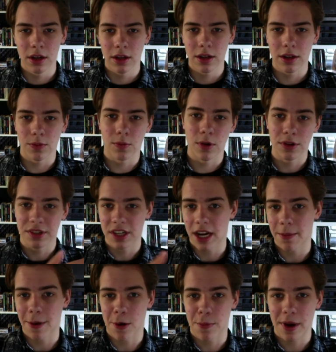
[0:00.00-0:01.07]
the one time
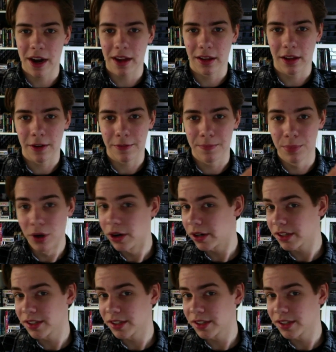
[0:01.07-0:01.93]
I'll buy a lot of books,